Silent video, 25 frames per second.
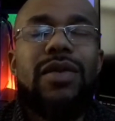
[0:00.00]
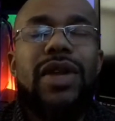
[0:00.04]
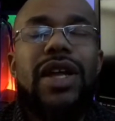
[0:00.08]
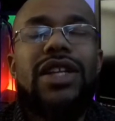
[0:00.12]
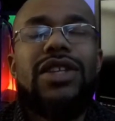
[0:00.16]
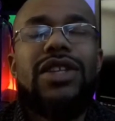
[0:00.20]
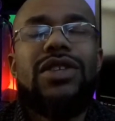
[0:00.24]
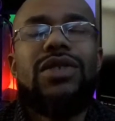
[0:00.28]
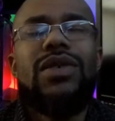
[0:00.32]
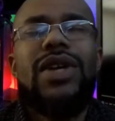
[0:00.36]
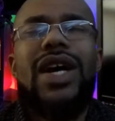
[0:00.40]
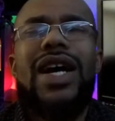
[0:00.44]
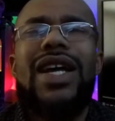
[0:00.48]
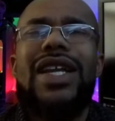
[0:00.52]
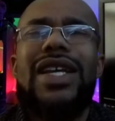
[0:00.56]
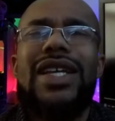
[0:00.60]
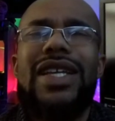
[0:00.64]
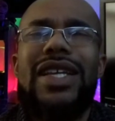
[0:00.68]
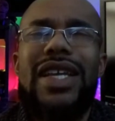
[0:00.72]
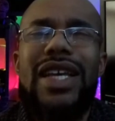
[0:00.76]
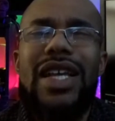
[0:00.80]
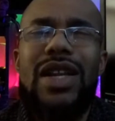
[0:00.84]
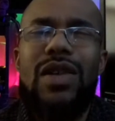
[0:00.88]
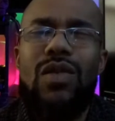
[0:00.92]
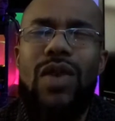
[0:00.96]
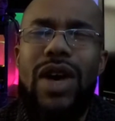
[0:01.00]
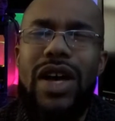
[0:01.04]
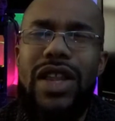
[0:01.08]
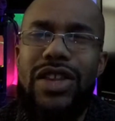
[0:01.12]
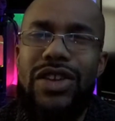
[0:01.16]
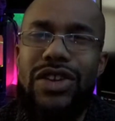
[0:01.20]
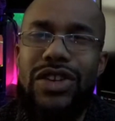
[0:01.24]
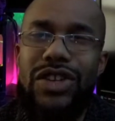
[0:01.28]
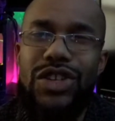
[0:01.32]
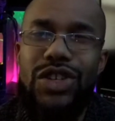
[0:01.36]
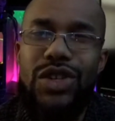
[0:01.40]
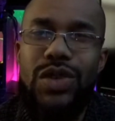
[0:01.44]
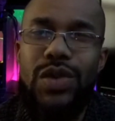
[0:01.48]
But I do kind of get why
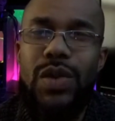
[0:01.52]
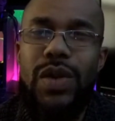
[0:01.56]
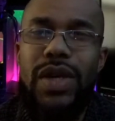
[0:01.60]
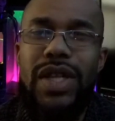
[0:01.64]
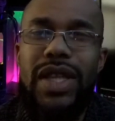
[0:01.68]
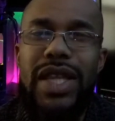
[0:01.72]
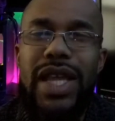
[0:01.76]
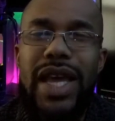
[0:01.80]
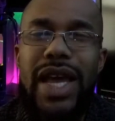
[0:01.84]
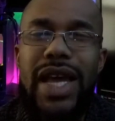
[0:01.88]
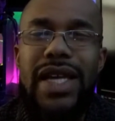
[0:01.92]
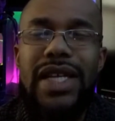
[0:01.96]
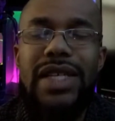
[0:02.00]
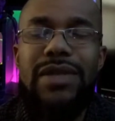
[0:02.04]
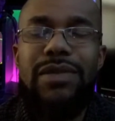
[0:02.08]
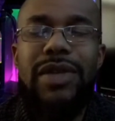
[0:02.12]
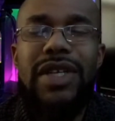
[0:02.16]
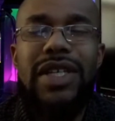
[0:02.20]
they're doing that,